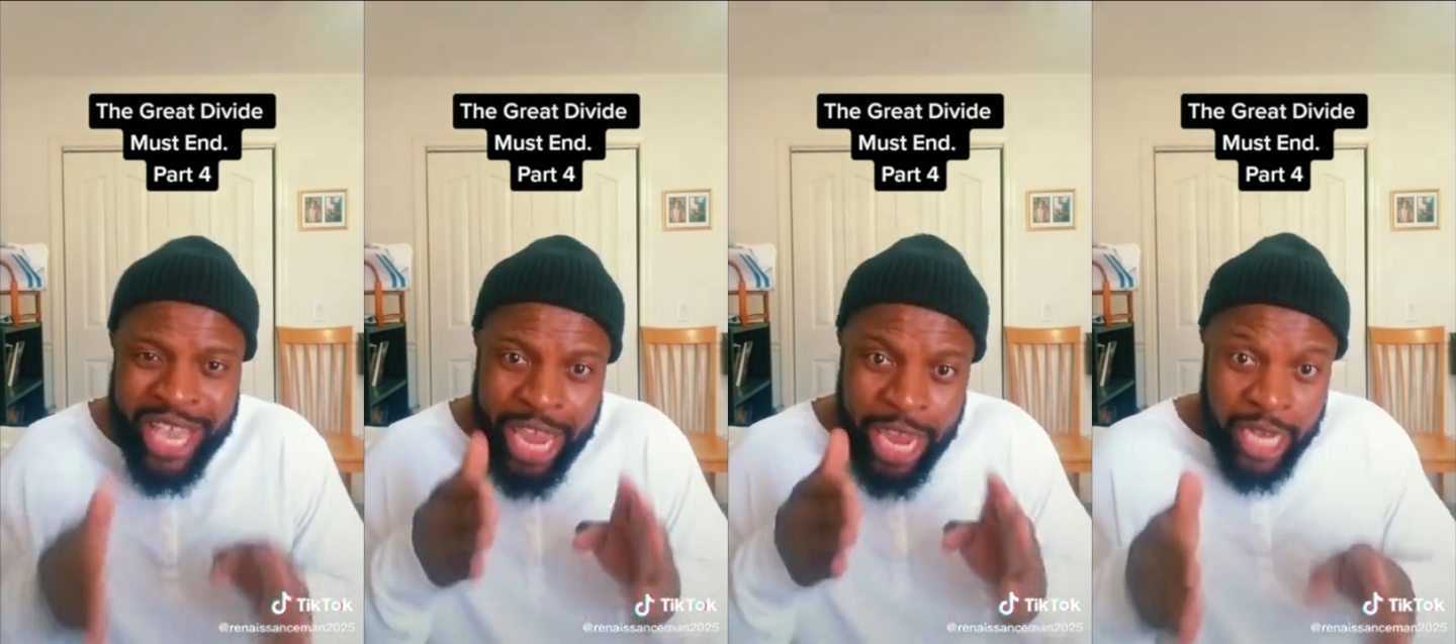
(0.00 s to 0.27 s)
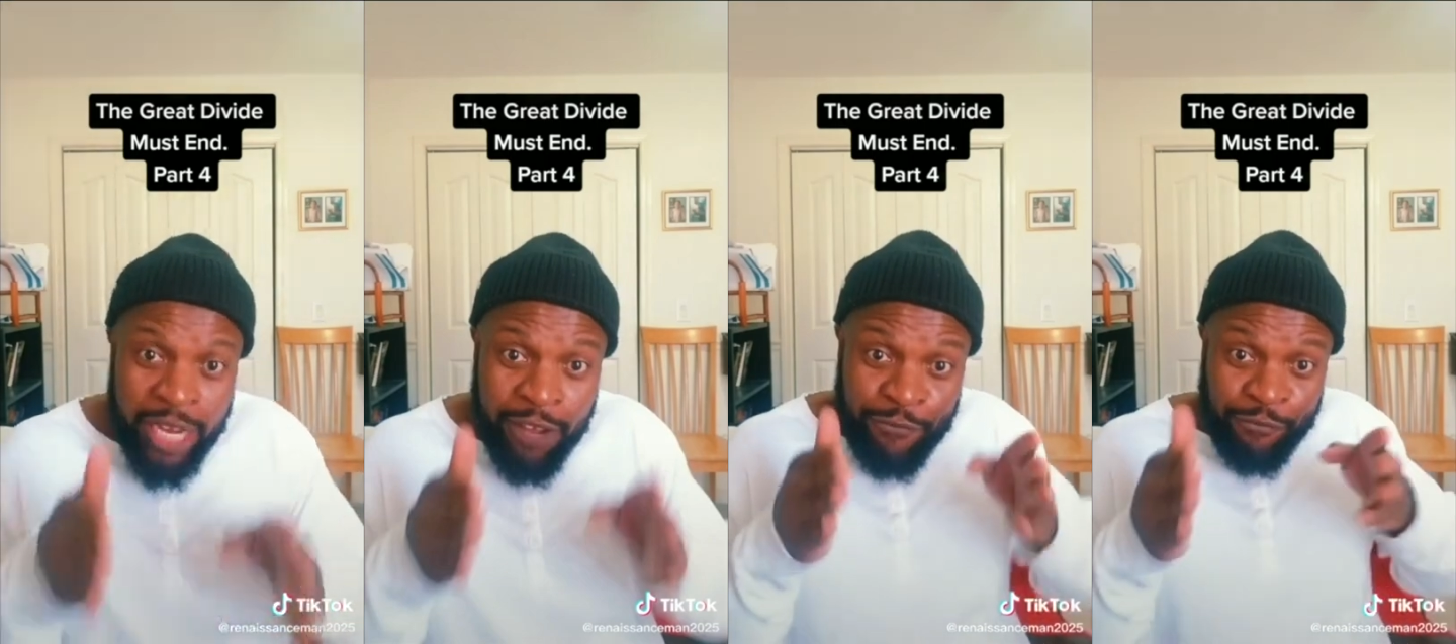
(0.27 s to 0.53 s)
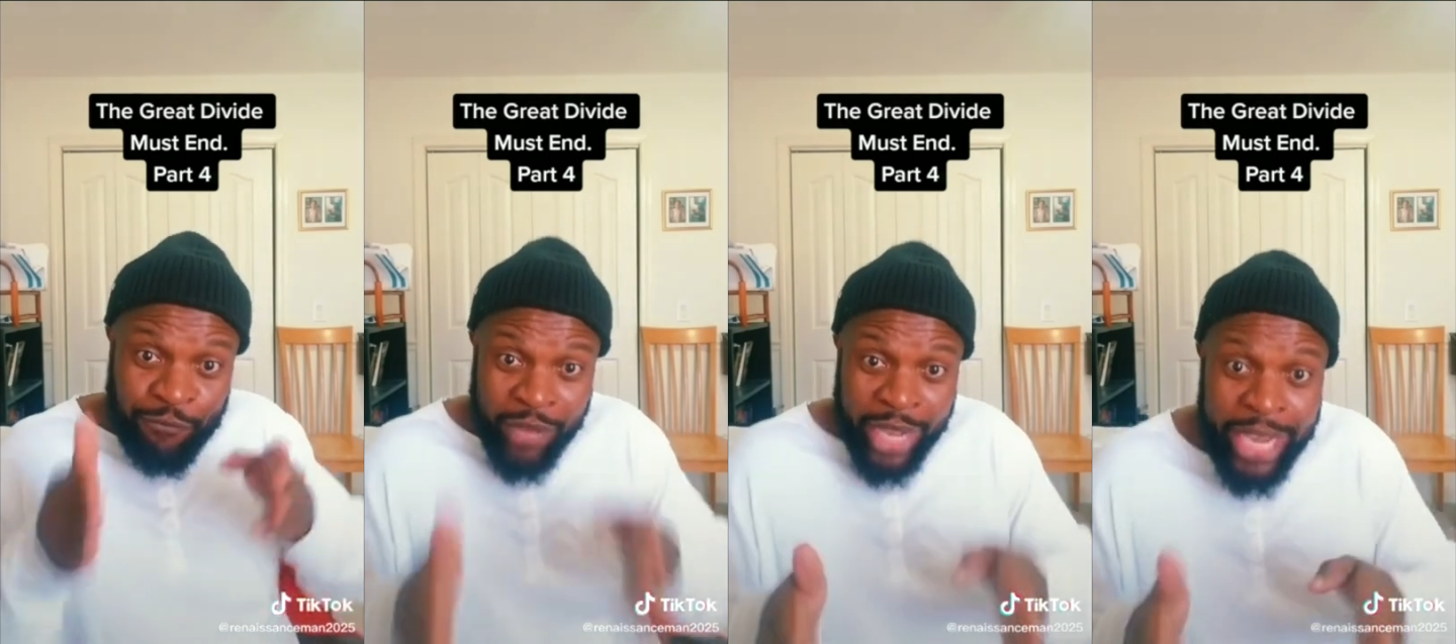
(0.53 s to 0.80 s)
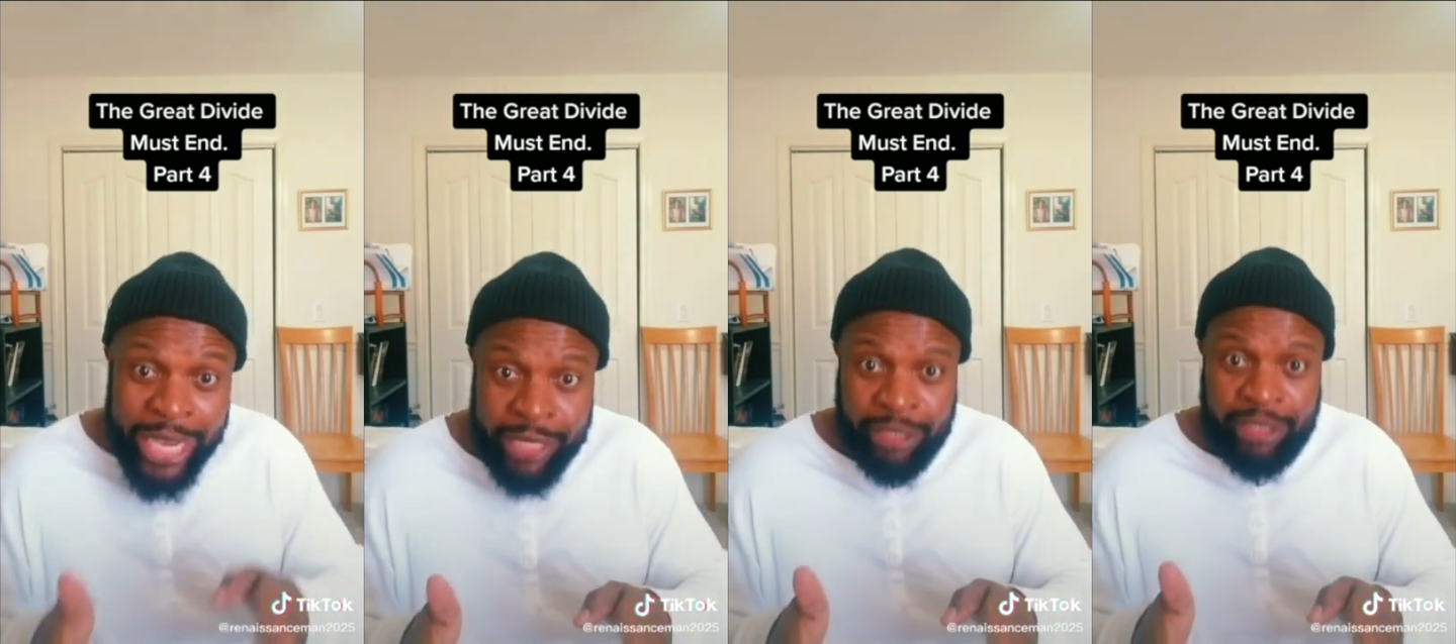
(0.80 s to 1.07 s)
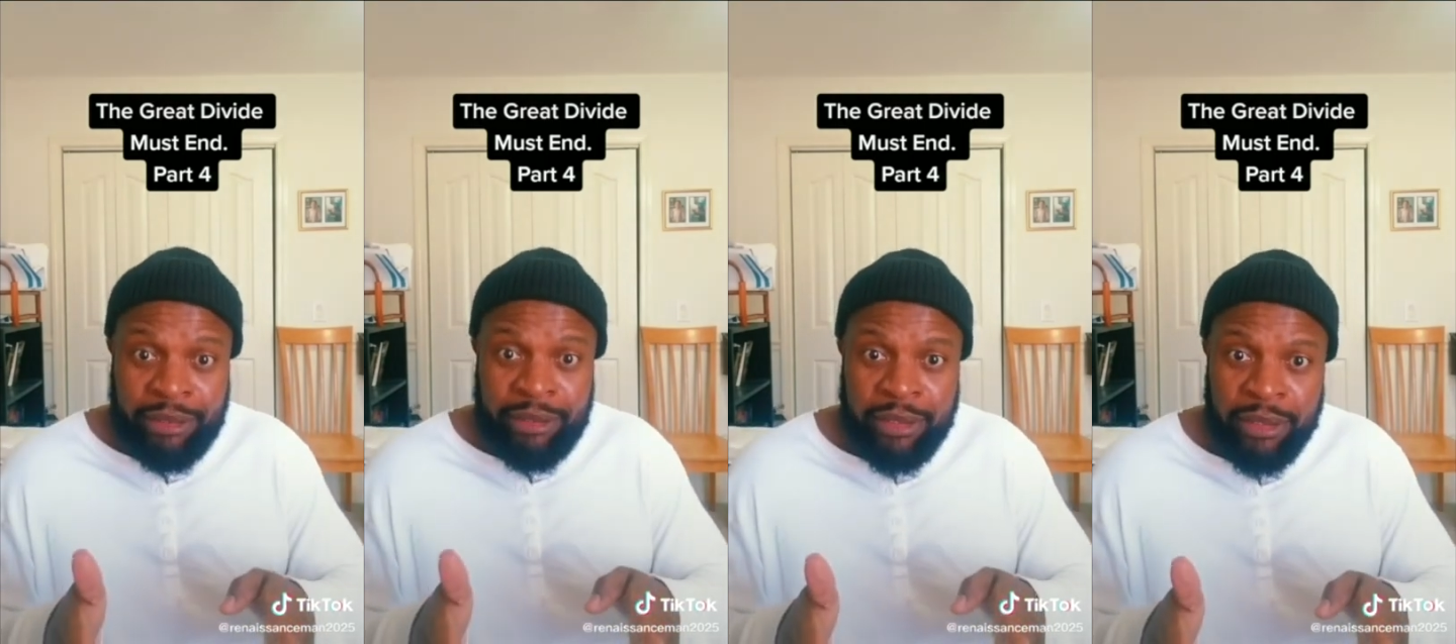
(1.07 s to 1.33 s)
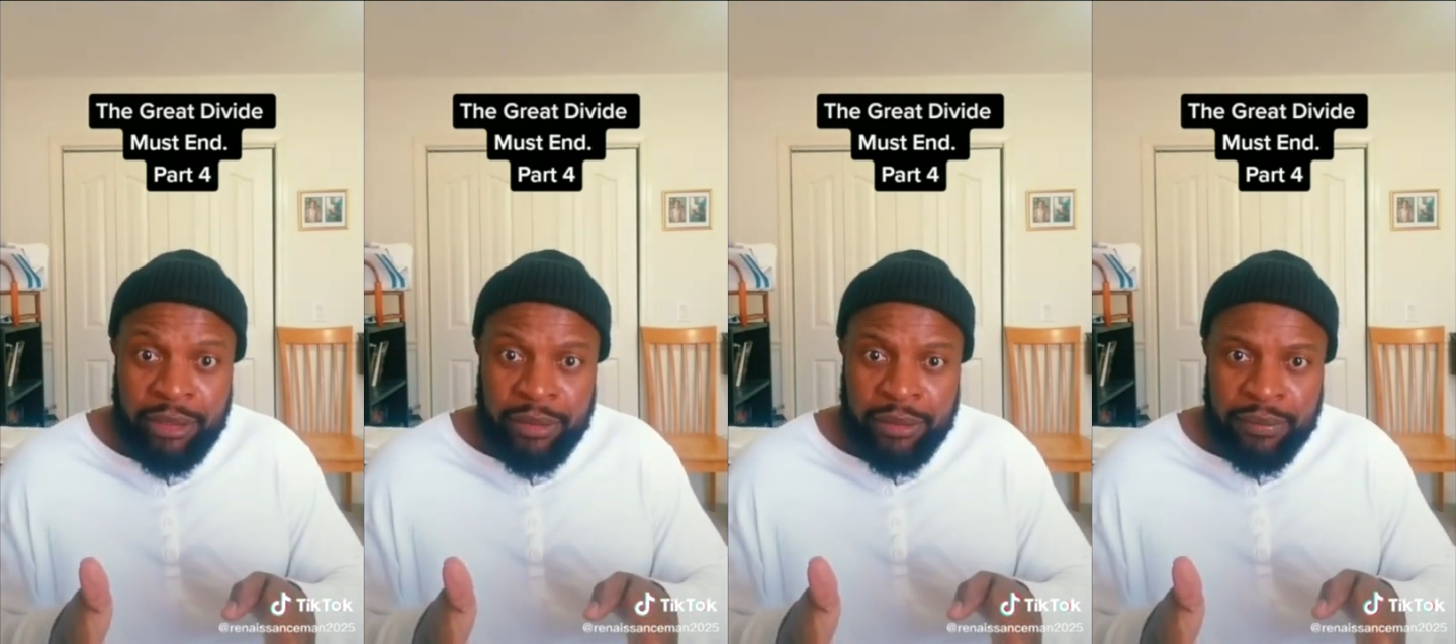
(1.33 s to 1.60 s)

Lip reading: and the fights